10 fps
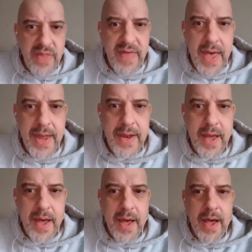that
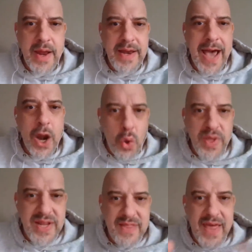not
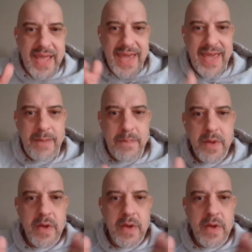only did they keep